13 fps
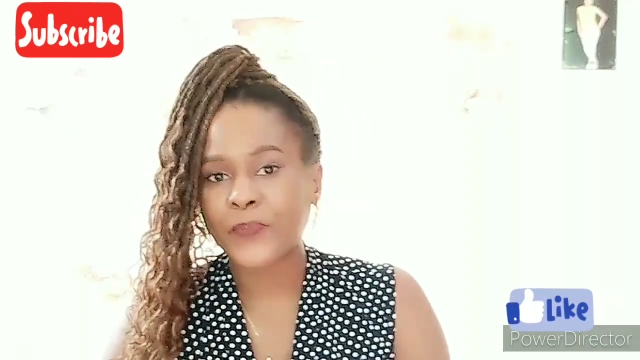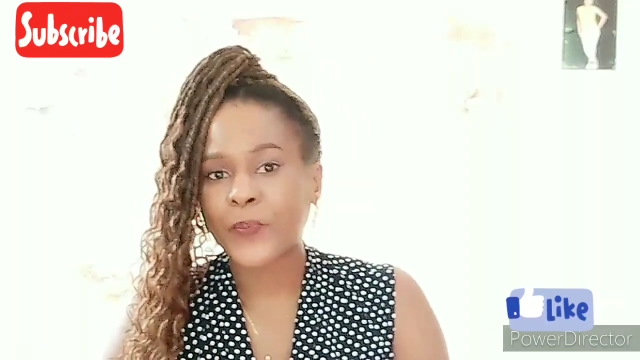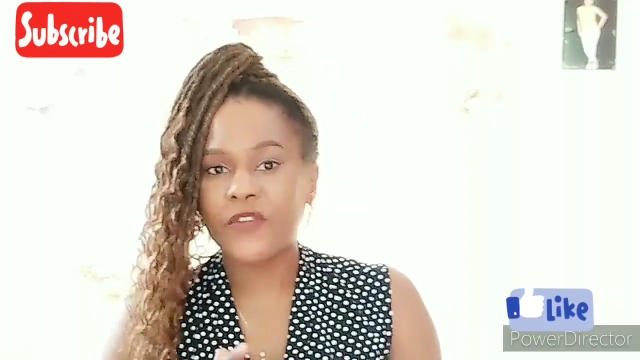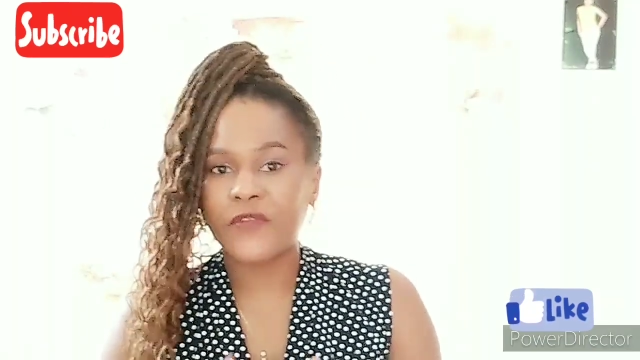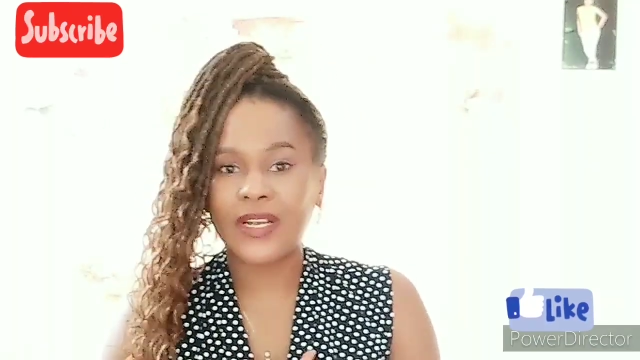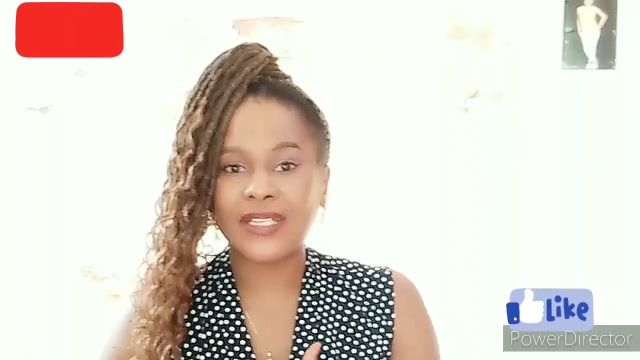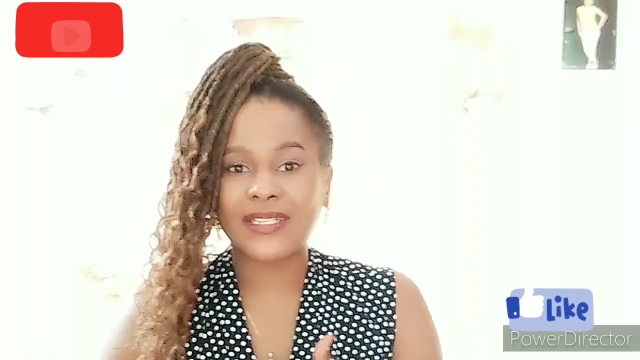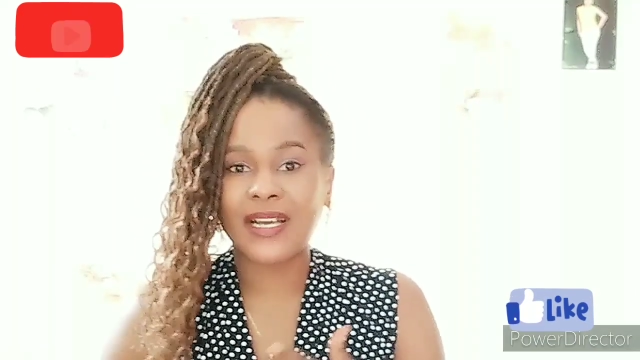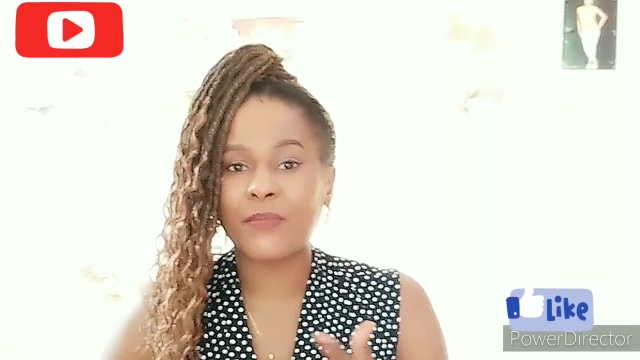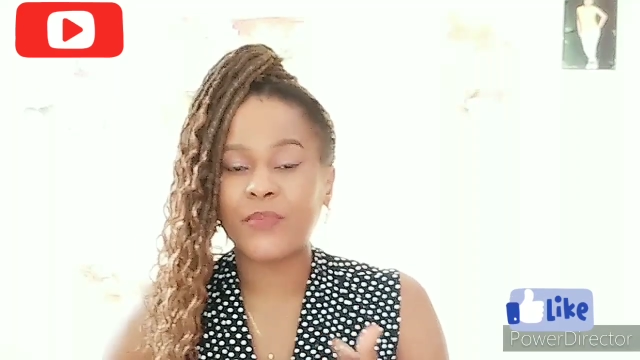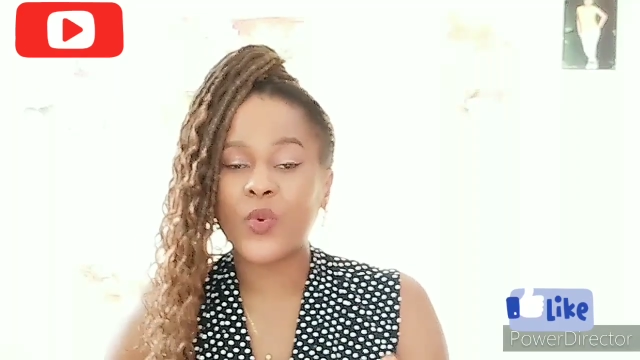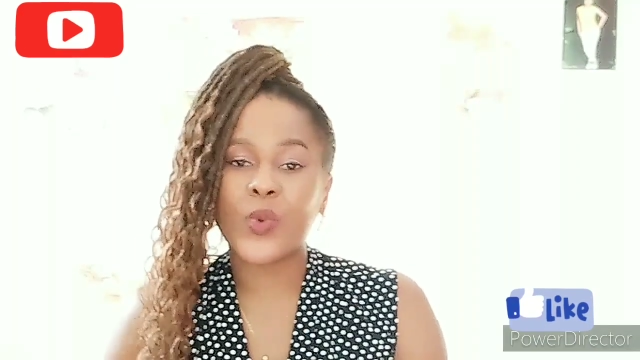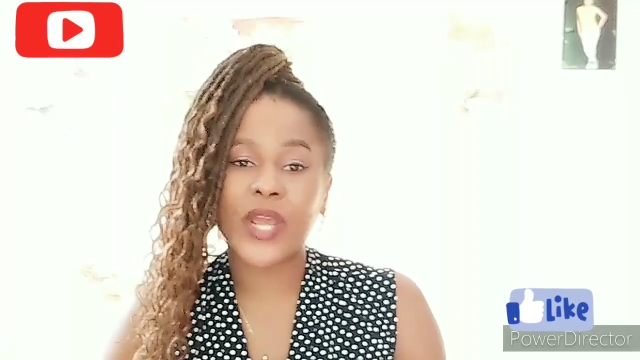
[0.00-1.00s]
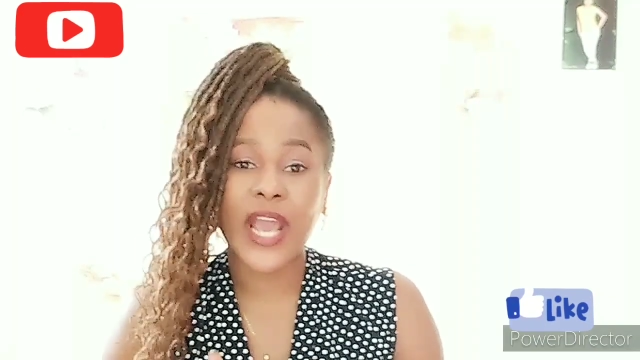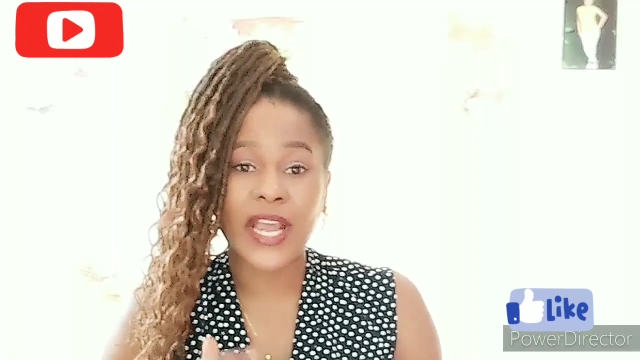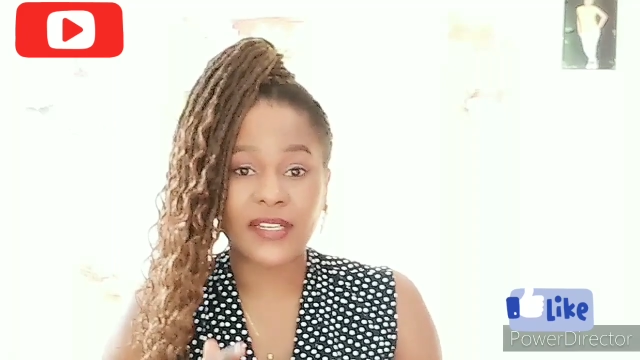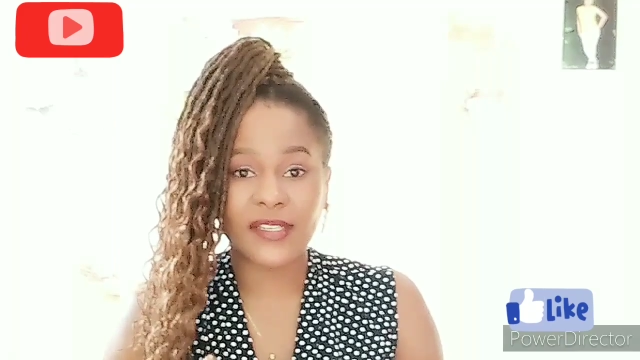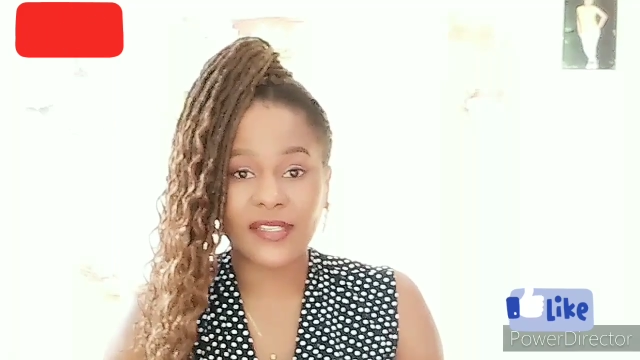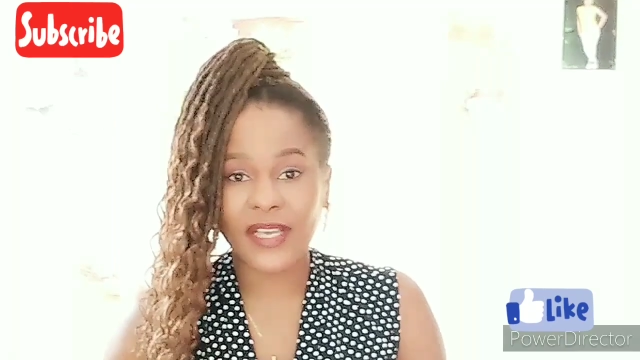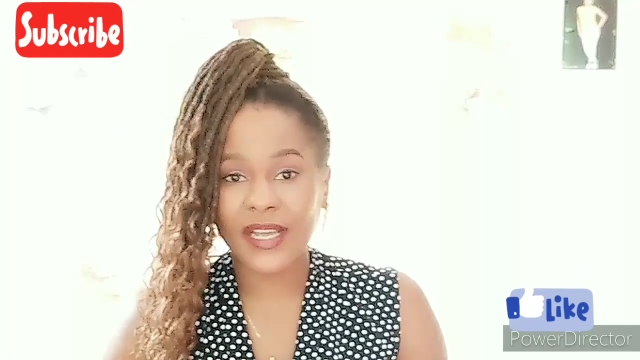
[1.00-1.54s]
If, for example, we are
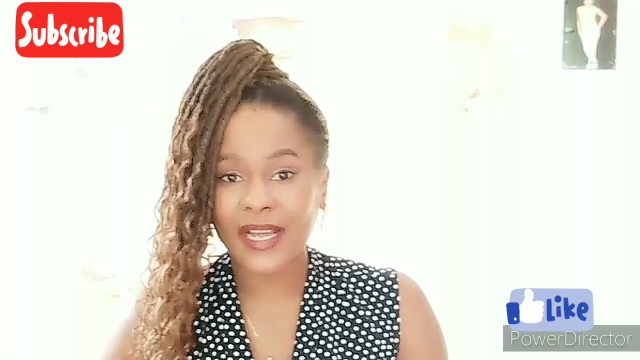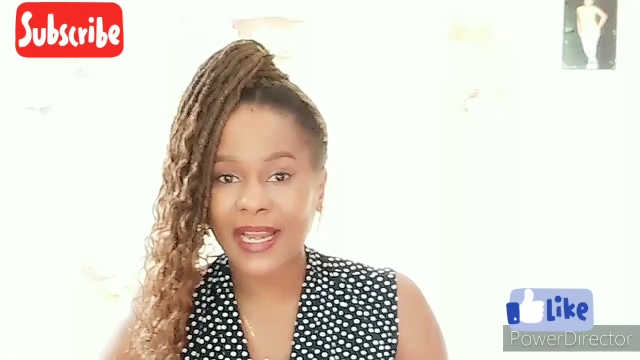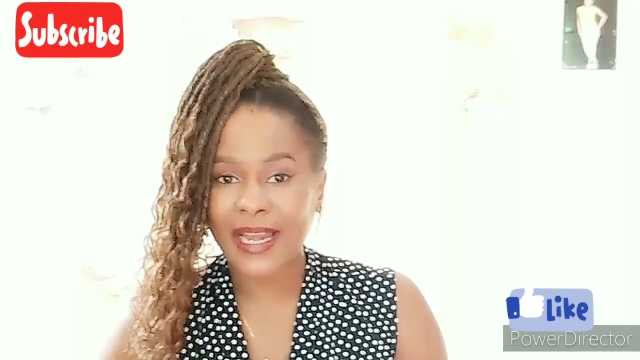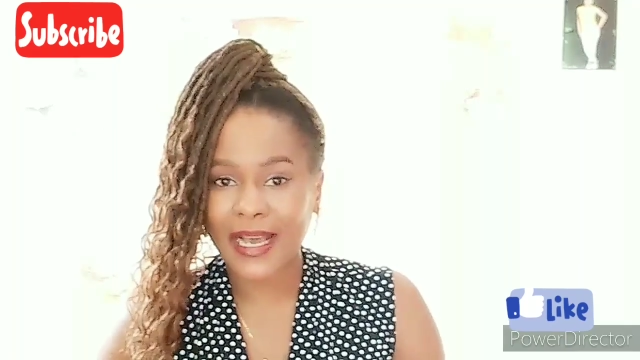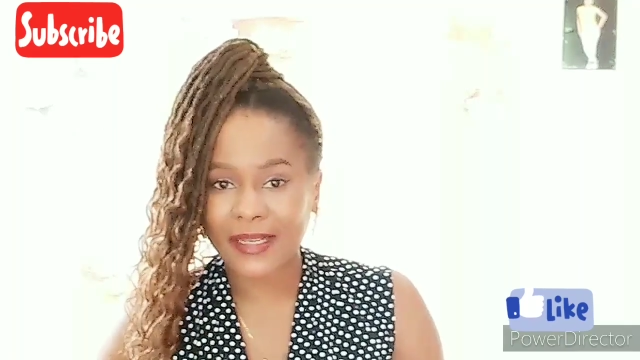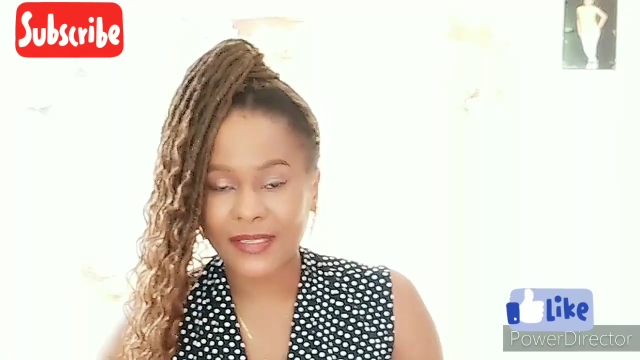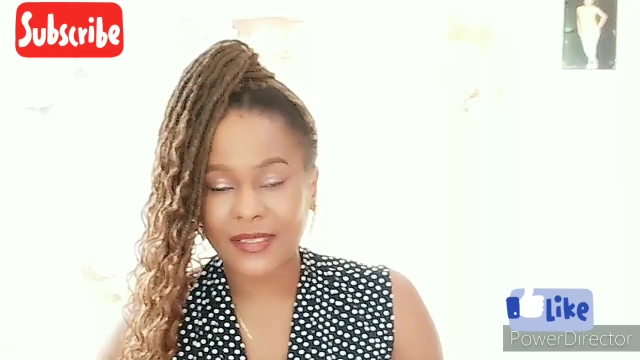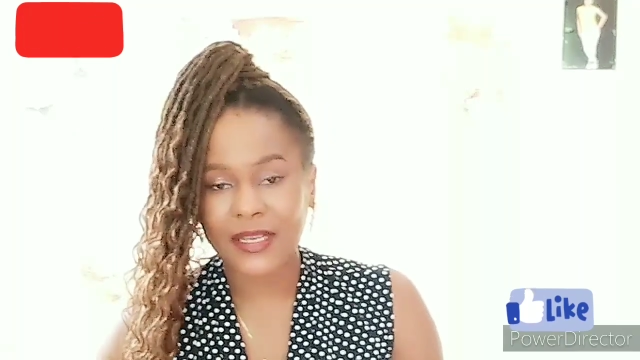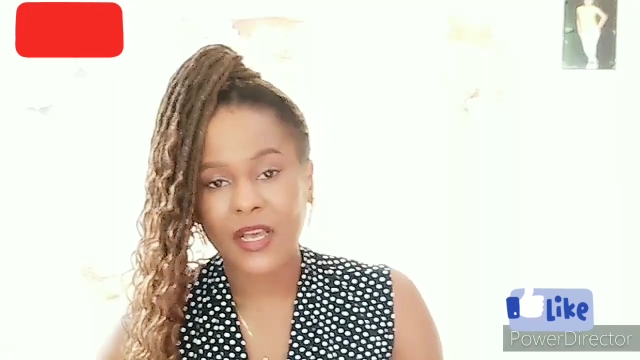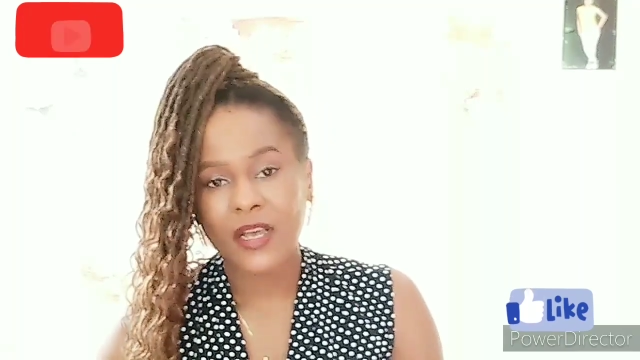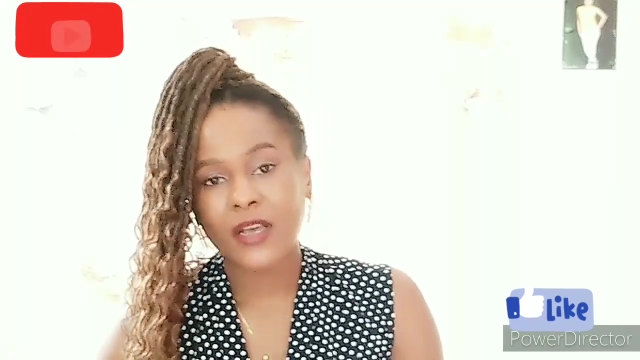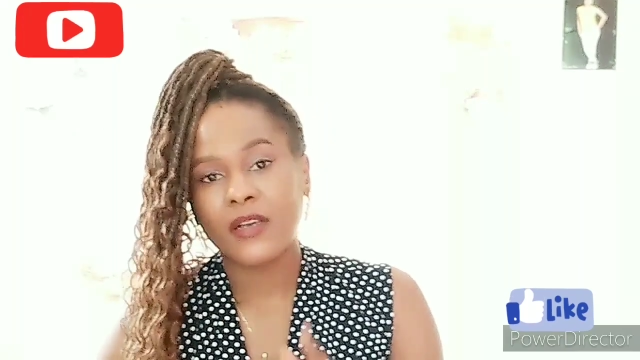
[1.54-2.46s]
in the same class,